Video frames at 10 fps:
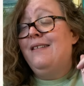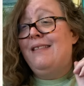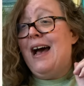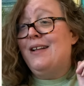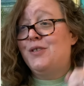
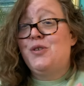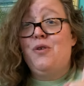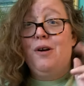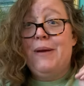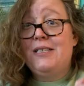that
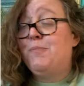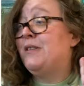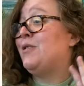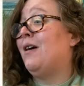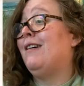Storm and
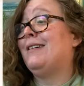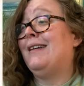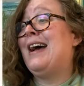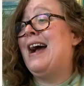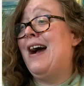Spencer are
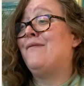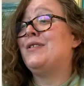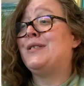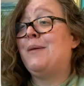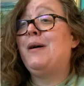gonna have
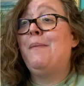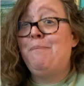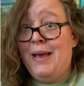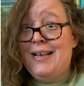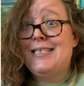some
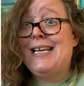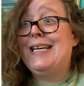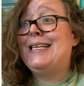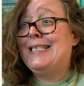amazing